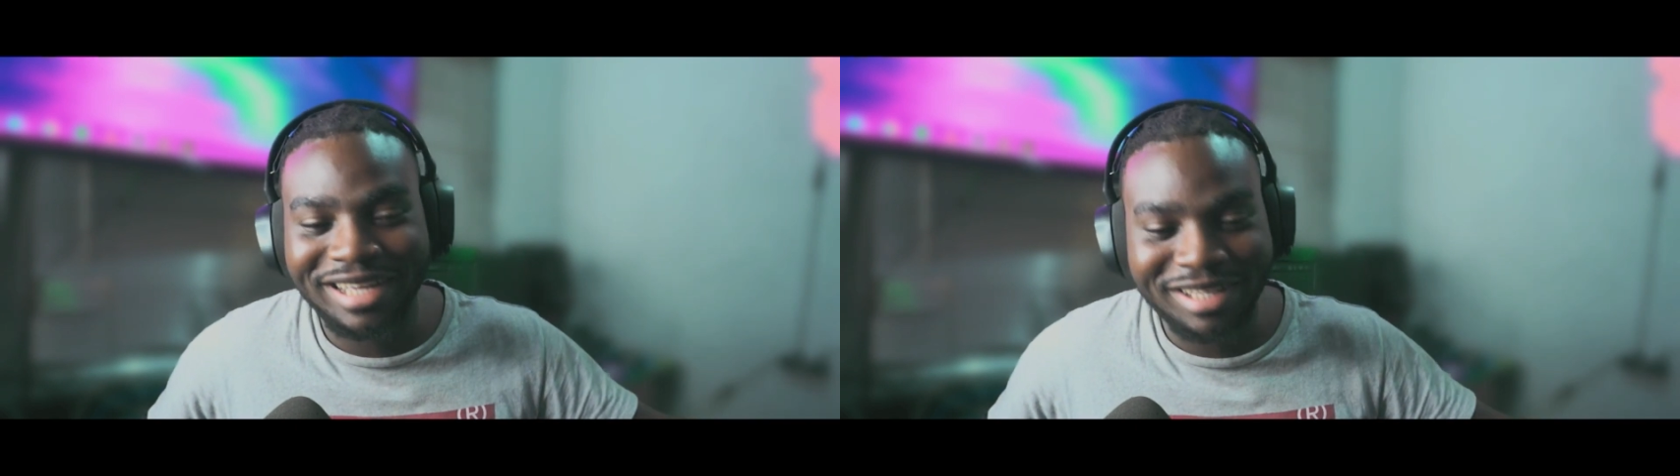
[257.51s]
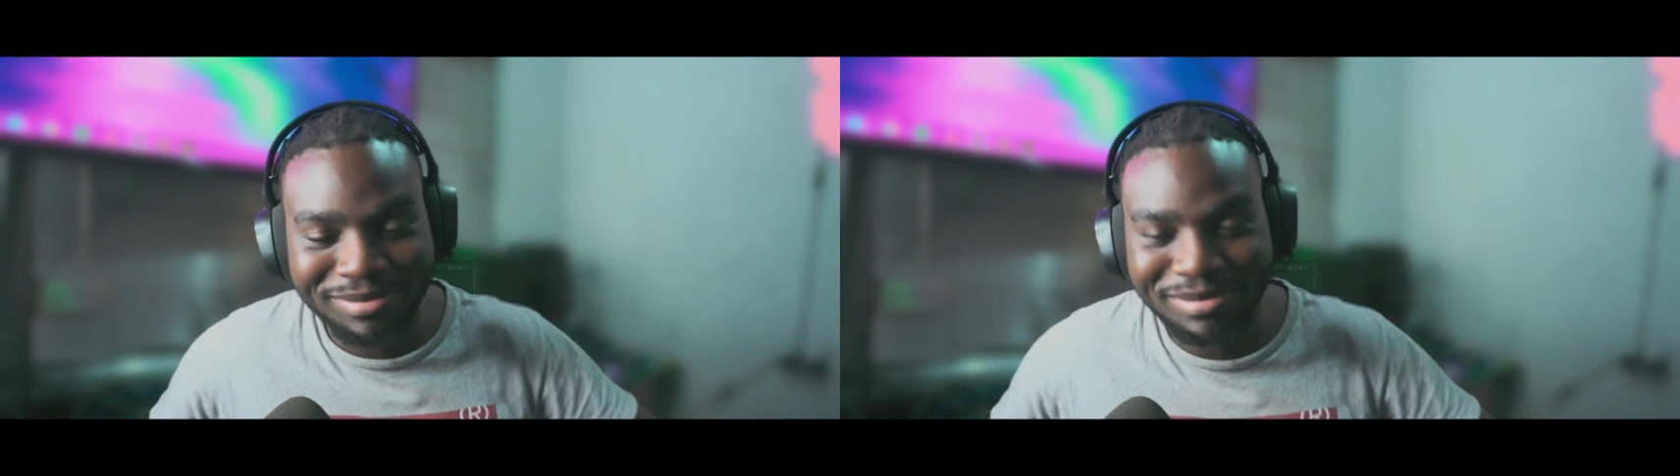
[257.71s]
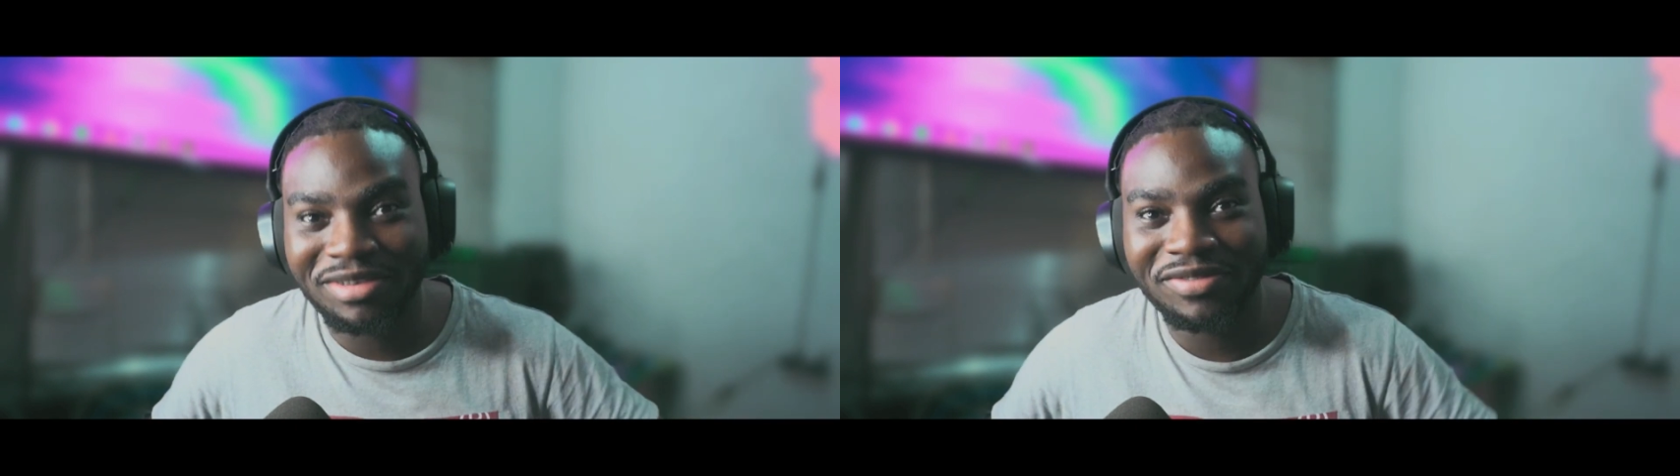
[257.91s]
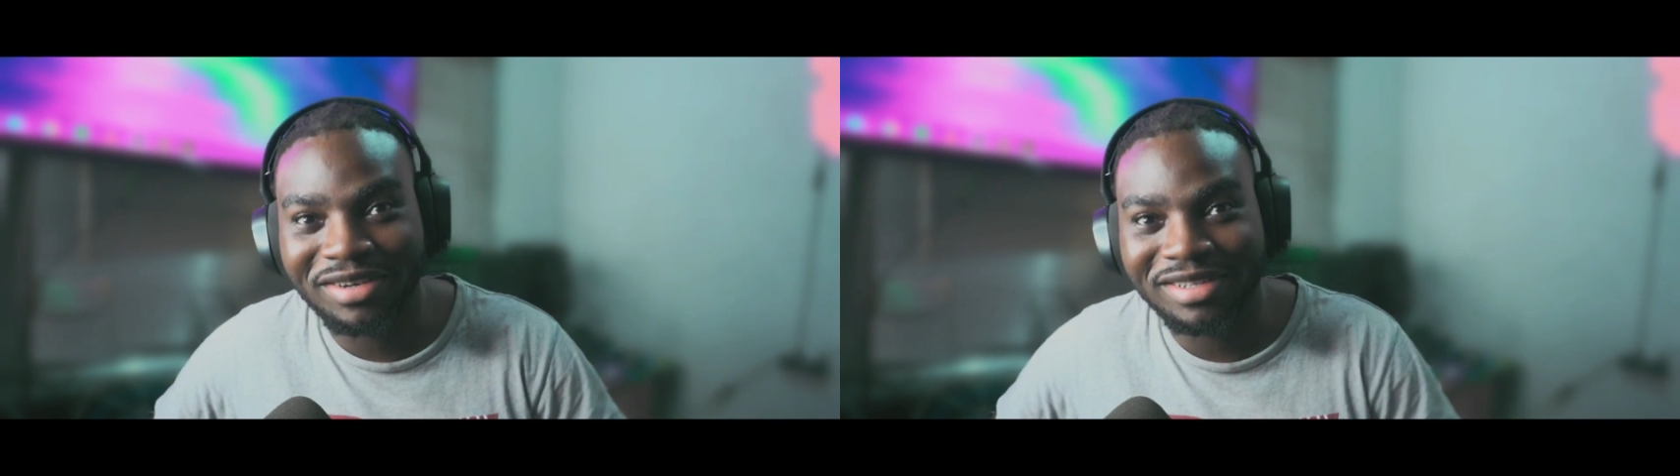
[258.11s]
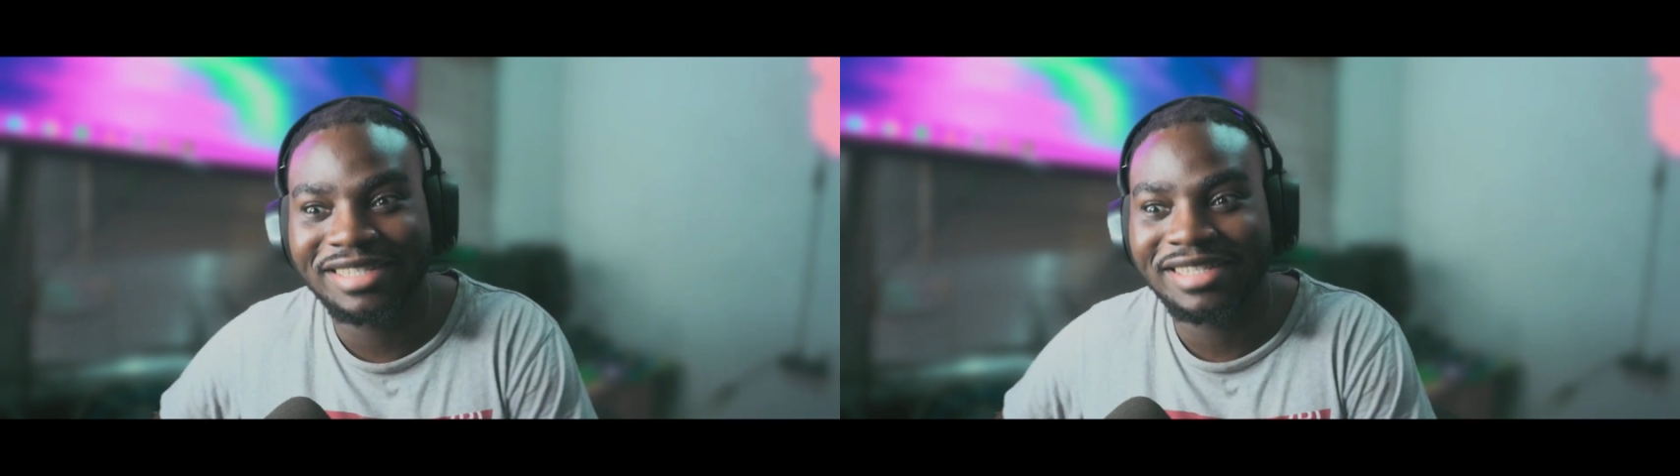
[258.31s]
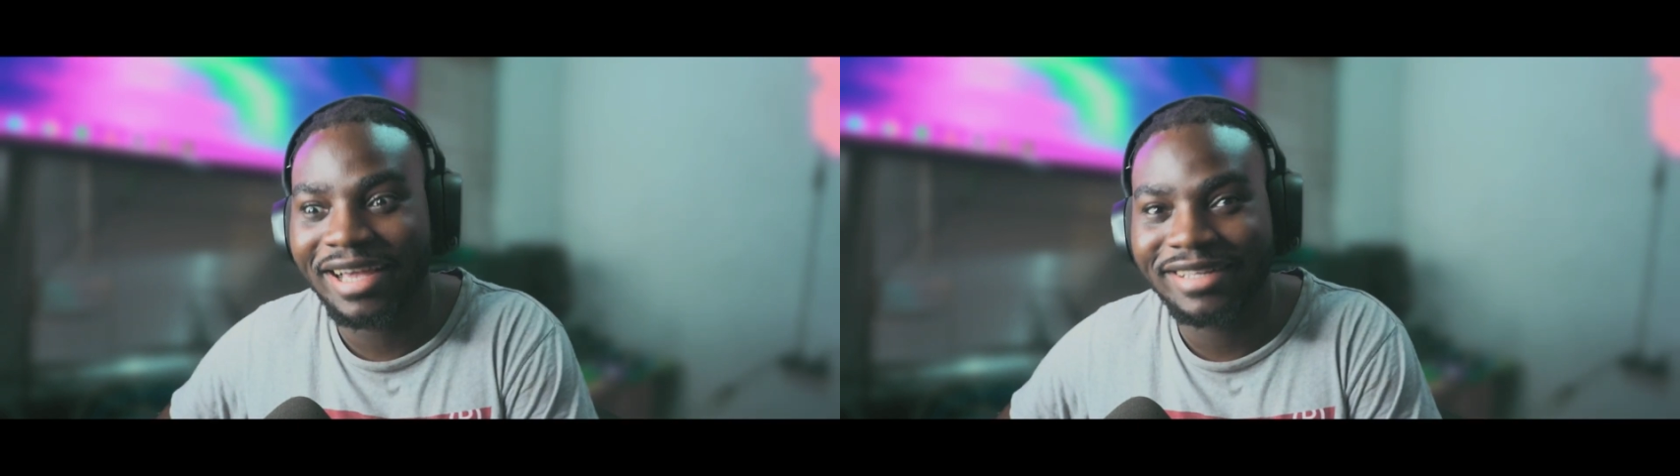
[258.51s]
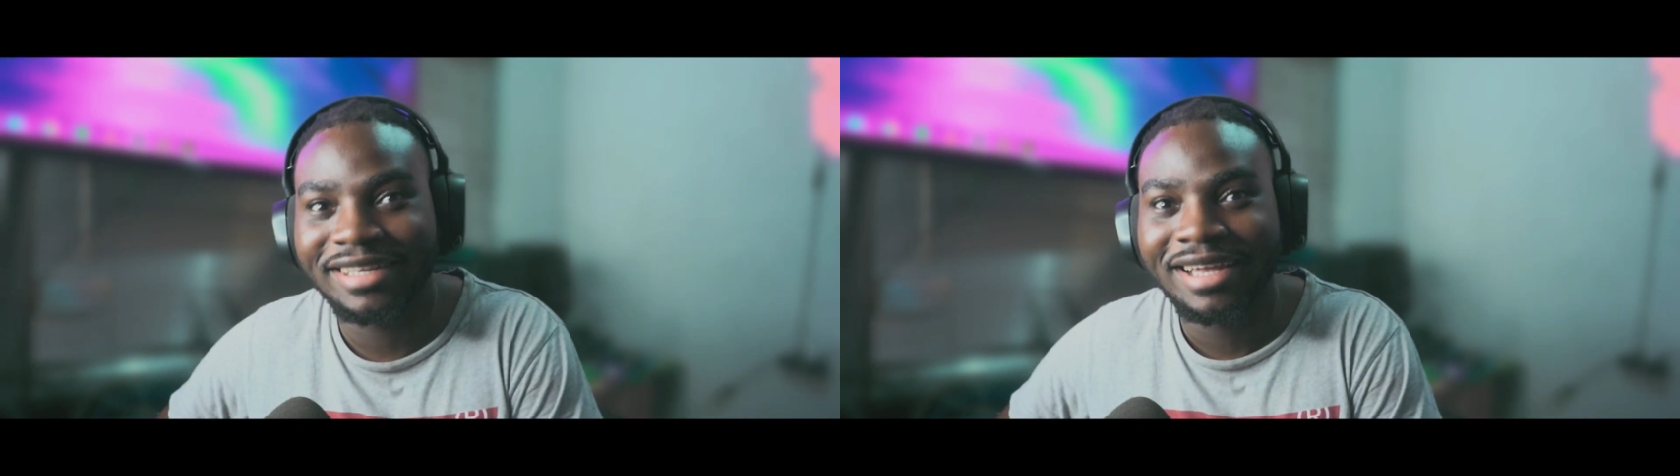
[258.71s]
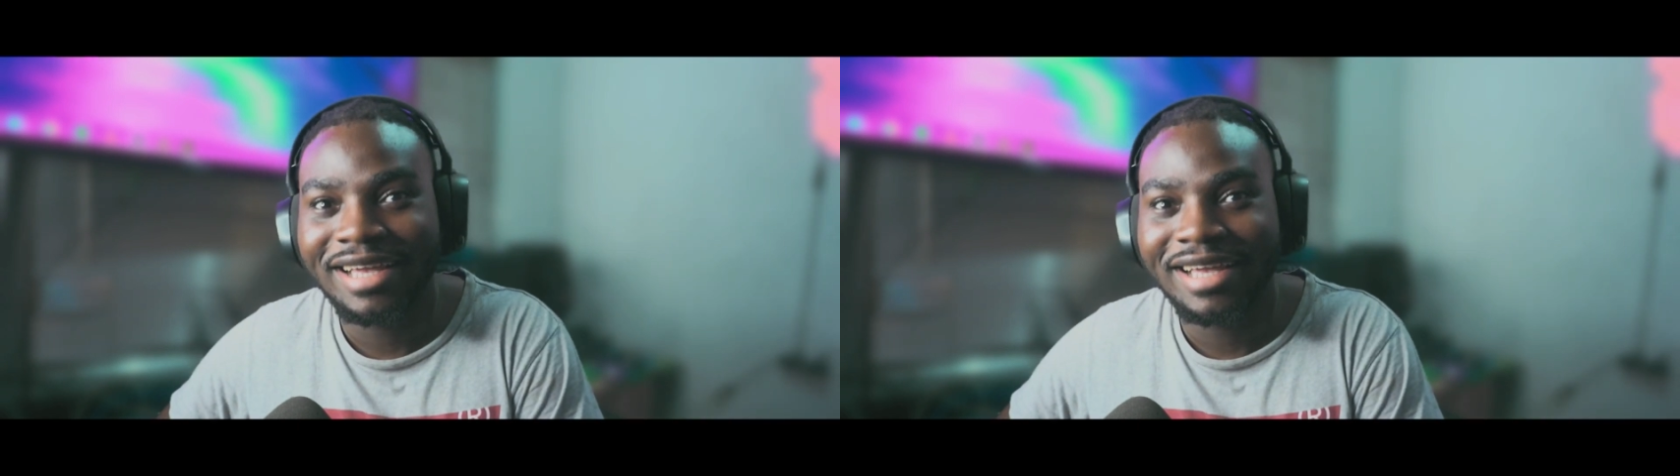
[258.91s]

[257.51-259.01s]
I just play FIFA on the side